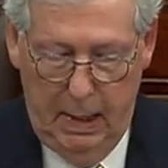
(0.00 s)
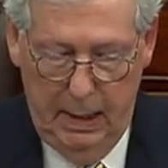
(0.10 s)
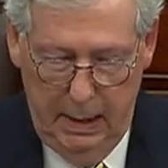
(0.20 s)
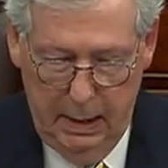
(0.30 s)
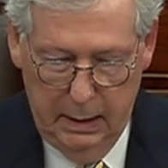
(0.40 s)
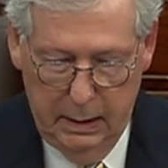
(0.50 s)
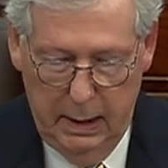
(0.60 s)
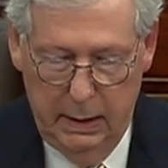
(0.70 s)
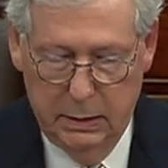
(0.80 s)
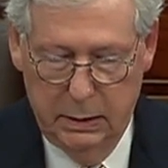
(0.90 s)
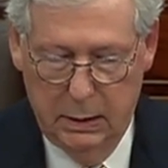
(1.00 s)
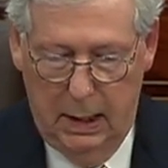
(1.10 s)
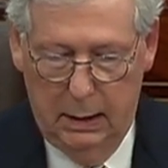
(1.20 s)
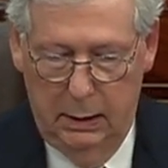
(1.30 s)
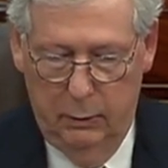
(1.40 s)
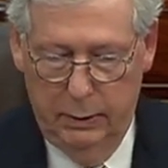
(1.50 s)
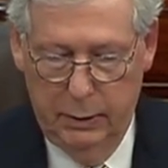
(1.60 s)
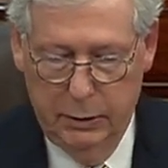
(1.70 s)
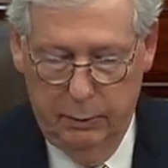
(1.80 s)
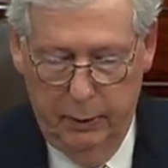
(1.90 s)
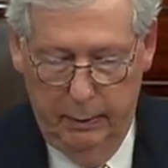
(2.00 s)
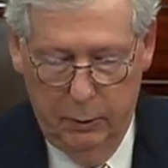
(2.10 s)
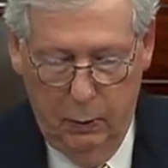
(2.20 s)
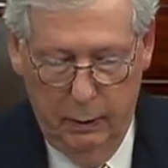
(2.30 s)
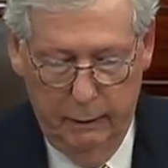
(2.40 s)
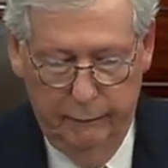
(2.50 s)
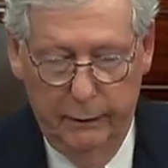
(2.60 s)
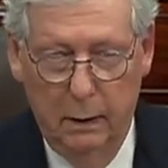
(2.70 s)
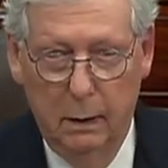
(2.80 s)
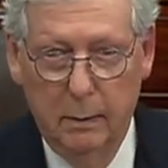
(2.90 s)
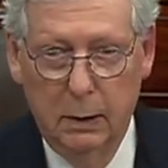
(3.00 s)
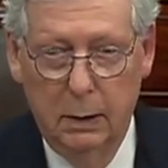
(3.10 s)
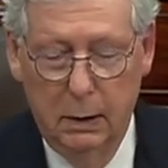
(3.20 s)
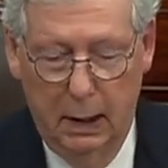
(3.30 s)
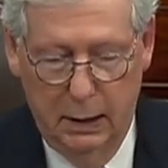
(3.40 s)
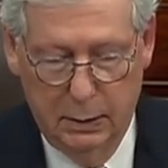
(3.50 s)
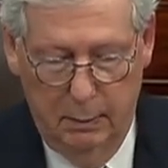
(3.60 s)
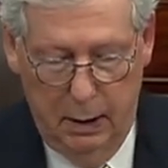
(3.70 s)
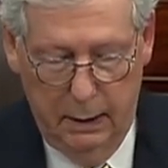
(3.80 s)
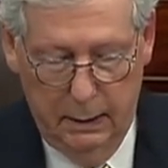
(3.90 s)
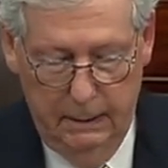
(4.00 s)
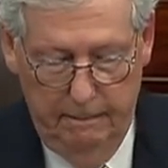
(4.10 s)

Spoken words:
And that is exactly what the Supreme Court affirmed last month.